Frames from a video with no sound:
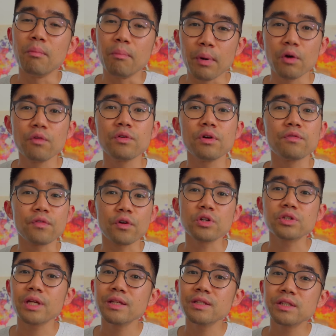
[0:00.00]
Both
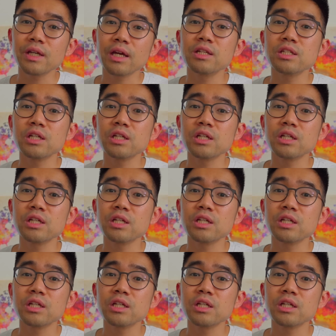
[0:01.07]
1st and 2nd